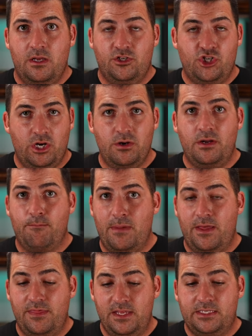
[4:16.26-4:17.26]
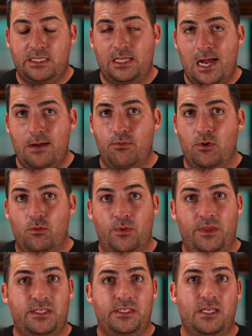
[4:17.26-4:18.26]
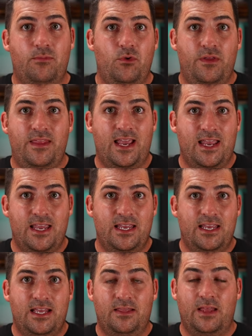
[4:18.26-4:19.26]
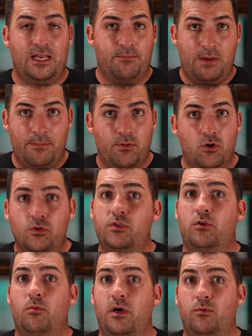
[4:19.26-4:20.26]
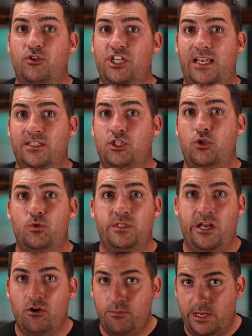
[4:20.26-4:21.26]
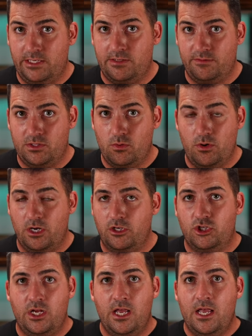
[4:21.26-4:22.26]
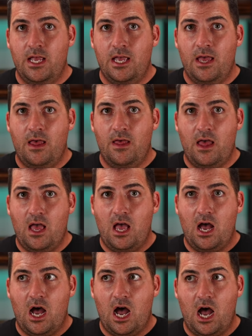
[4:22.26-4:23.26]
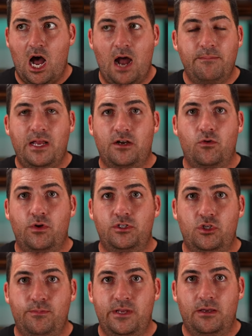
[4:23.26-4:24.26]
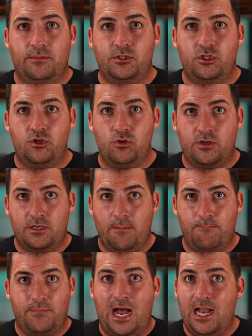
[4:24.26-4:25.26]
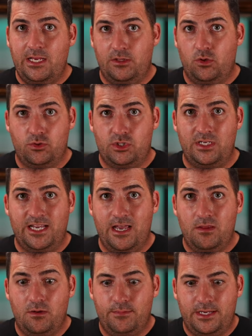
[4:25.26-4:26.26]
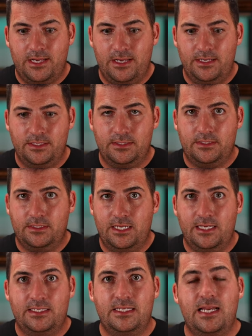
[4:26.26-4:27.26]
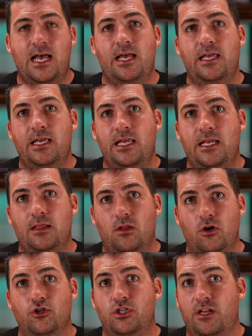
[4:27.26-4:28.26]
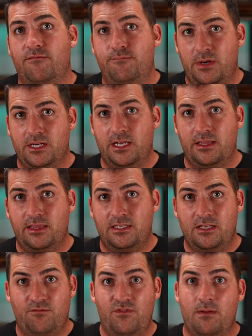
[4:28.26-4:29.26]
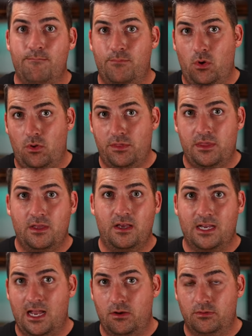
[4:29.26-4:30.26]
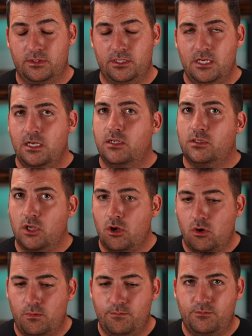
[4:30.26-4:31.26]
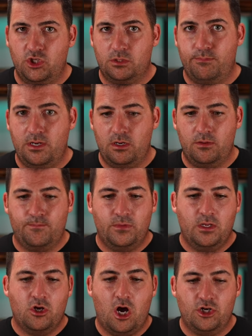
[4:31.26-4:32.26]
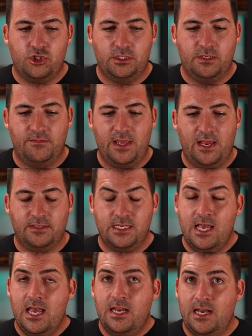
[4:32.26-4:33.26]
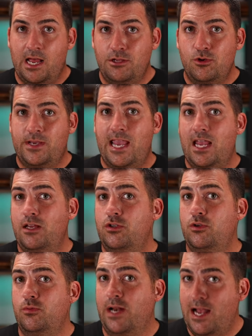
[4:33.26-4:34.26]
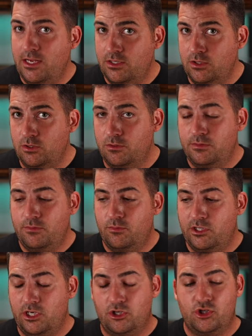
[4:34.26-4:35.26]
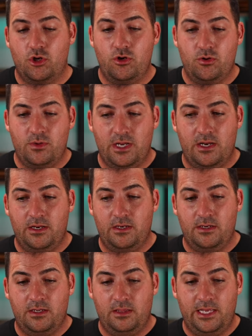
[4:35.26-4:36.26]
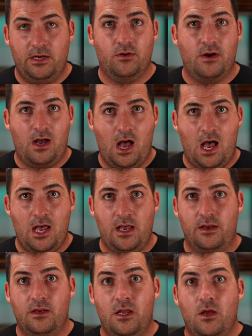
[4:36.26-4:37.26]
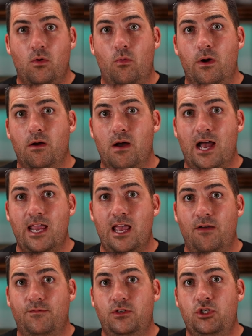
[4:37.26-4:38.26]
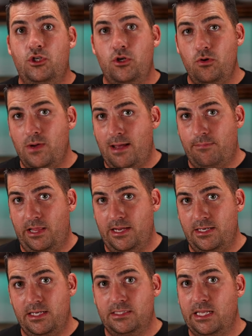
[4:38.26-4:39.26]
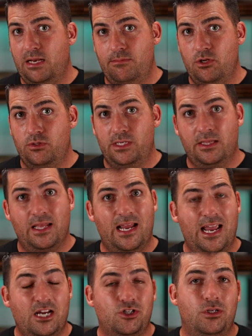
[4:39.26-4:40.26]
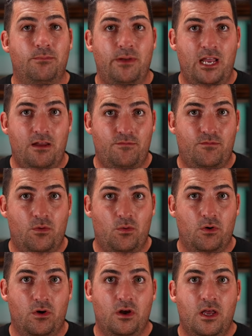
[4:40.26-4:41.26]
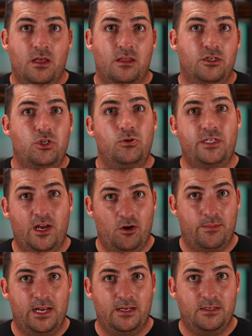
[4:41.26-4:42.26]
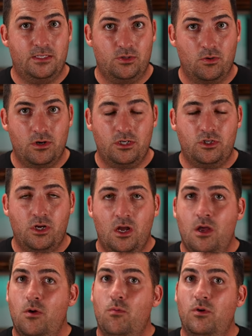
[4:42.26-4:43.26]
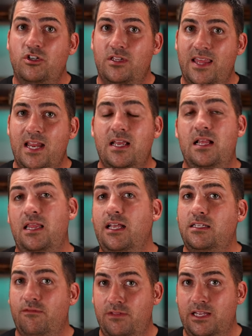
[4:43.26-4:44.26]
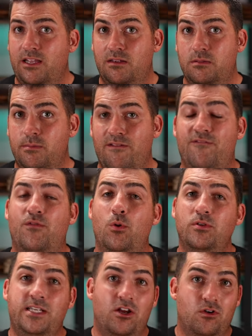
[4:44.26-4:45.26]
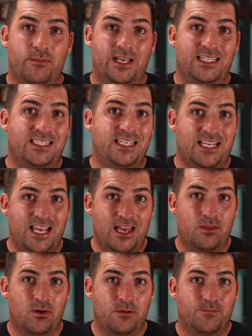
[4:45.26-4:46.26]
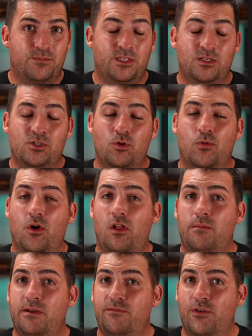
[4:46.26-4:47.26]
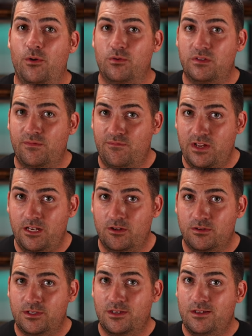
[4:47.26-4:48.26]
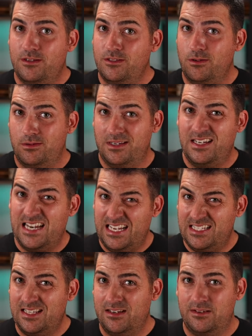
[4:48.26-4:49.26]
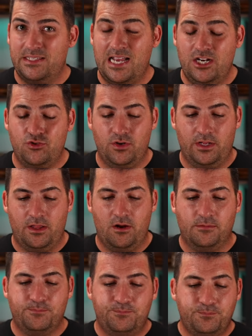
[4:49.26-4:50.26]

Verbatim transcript: sharing my, this library with someone that, like my personal one, which has two terabytes of storage, I'm not going to be able to combine those together because it's not a large enough bucket to fit both accounts. So just be cautious of that. Now you can do what I do, which I'll show you in later on, where I have two Apple I Ds that I'm using that I actually pay for the two terabyte storage, which then collectively gives me four terabytes together to store all of my photos and videos. So nice little side trick there,